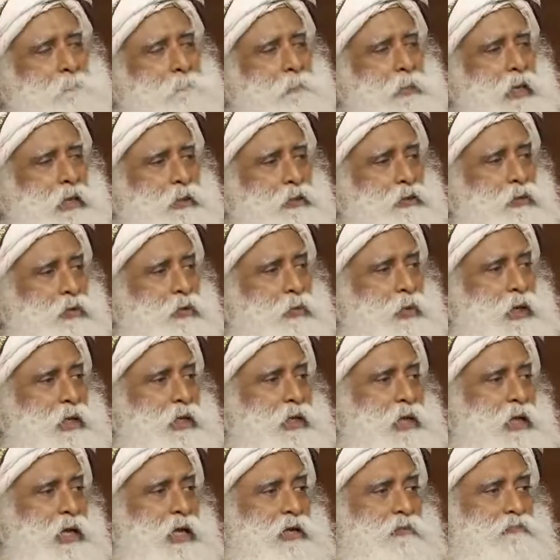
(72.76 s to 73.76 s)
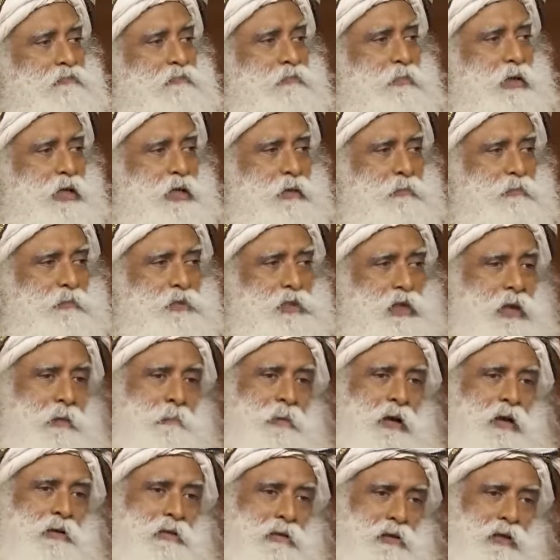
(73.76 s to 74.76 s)
that your very life becomes
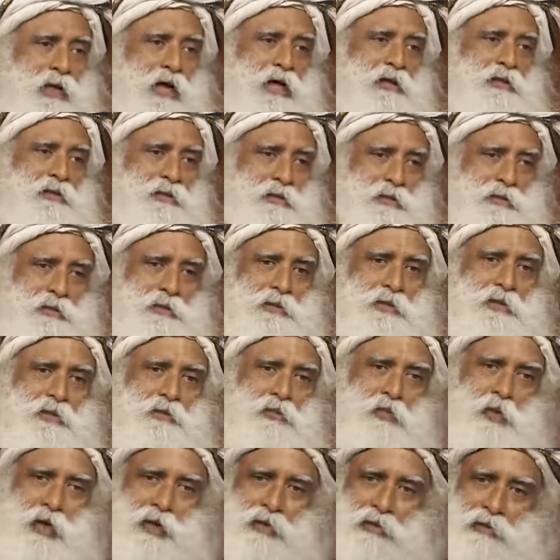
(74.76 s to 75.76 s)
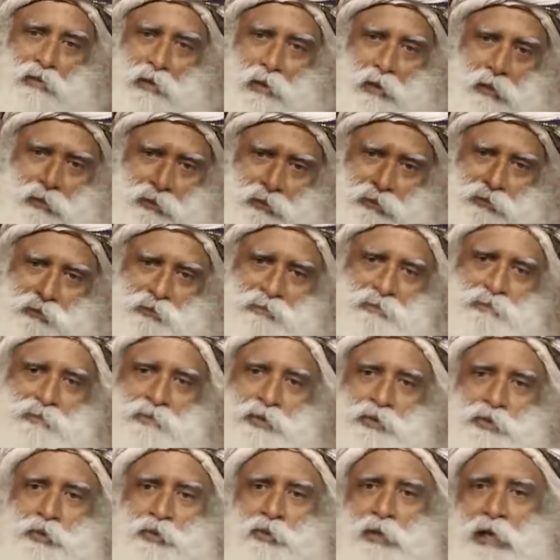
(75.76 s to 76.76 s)
about that one thought
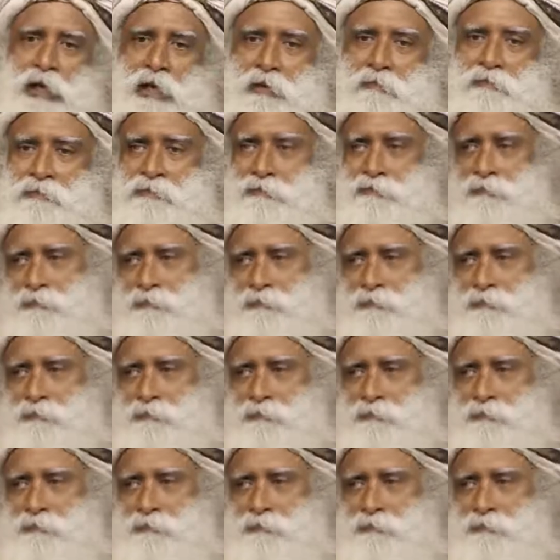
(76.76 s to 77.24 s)
that you have.